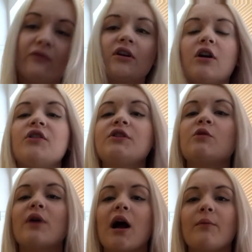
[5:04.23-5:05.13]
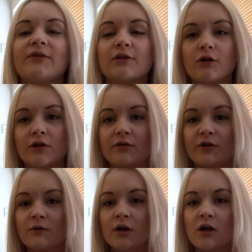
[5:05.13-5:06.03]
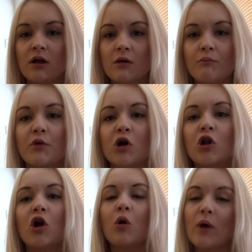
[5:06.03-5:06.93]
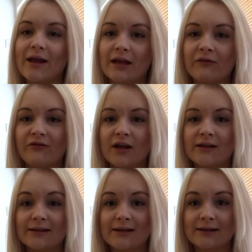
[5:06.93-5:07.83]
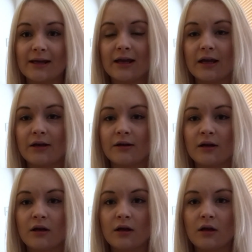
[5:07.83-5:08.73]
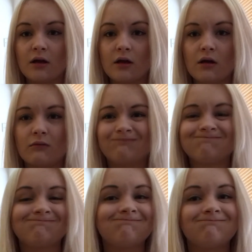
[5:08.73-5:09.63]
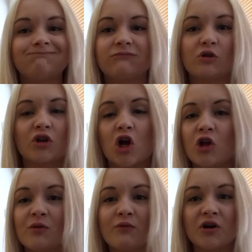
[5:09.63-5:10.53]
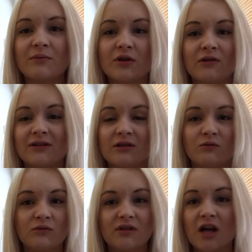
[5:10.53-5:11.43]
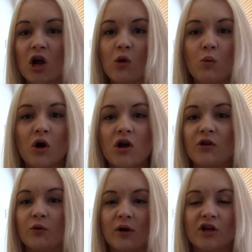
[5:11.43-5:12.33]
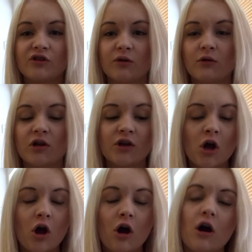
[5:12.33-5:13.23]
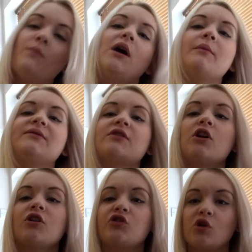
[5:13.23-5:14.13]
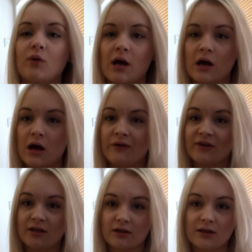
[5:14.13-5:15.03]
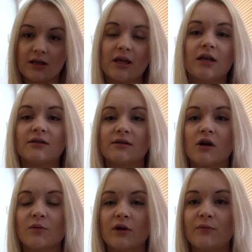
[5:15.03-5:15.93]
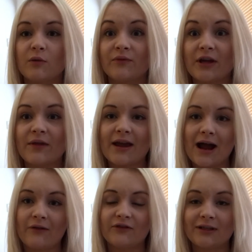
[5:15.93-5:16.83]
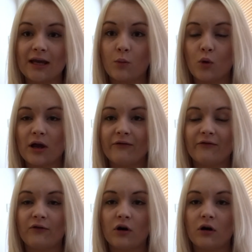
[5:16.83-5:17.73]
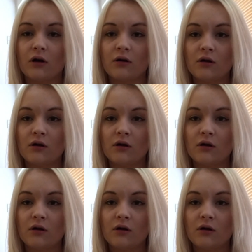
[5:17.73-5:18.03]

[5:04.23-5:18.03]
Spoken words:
other girls who perhaps are going through bulk or weight gain phases in, do you want to call it the bodybuilding style world, the weight training world, or perhaps for girls who are having eating disorder problems and they have to gain weight for